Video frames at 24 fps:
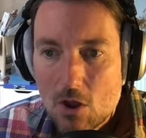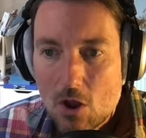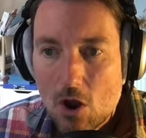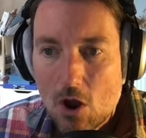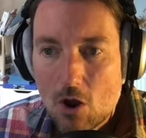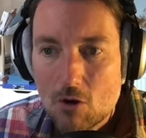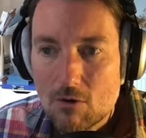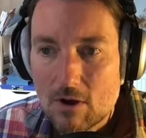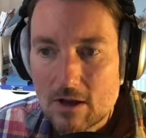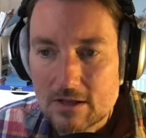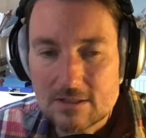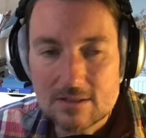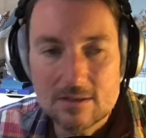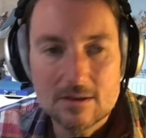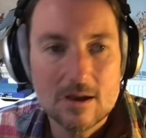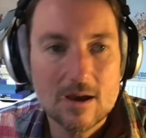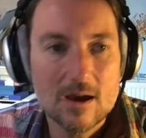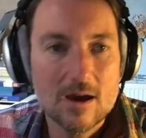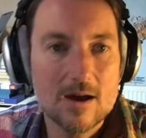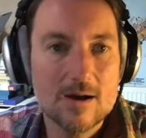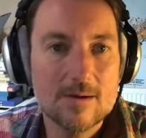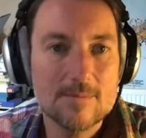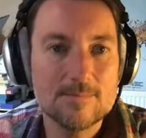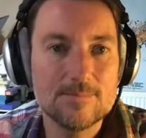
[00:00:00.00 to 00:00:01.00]
All right,
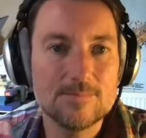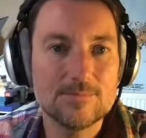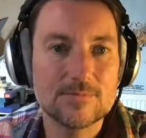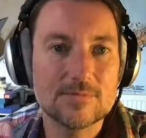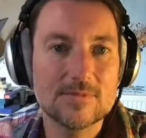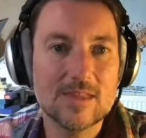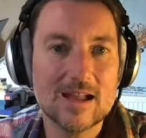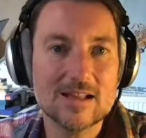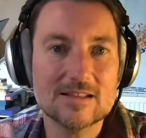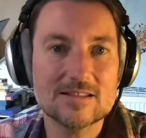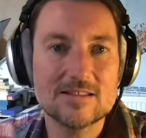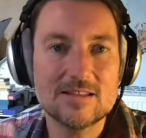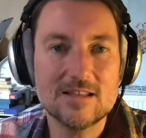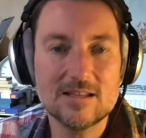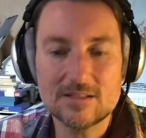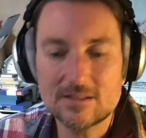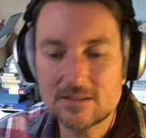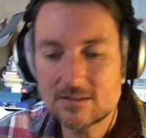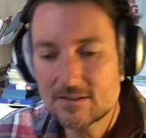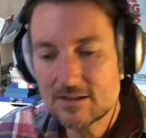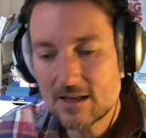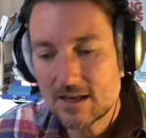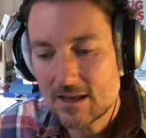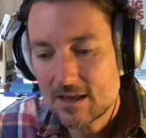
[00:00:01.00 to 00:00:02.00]
that's it.
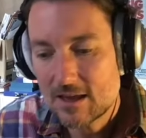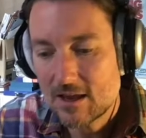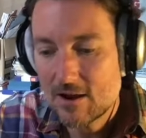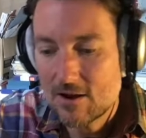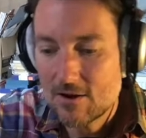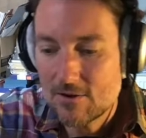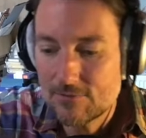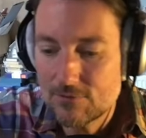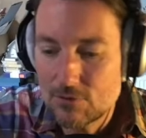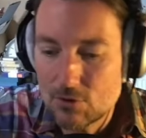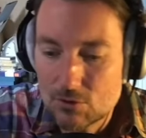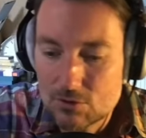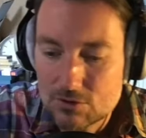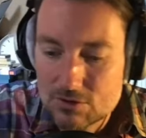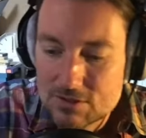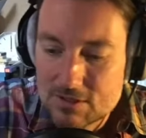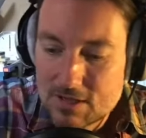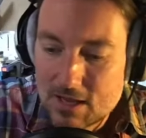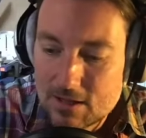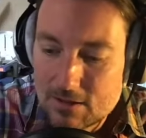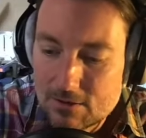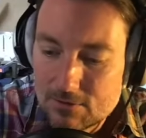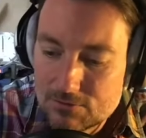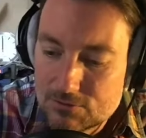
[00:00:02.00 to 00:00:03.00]
Take care of
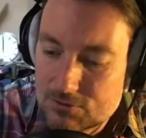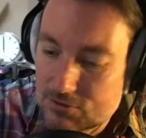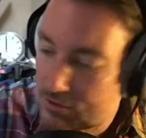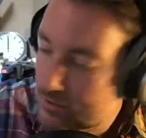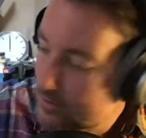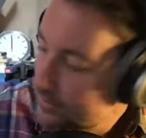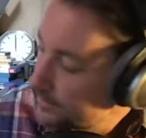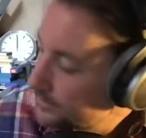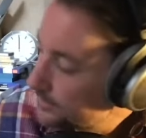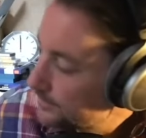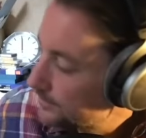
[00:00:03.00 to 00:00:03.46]
yourselves.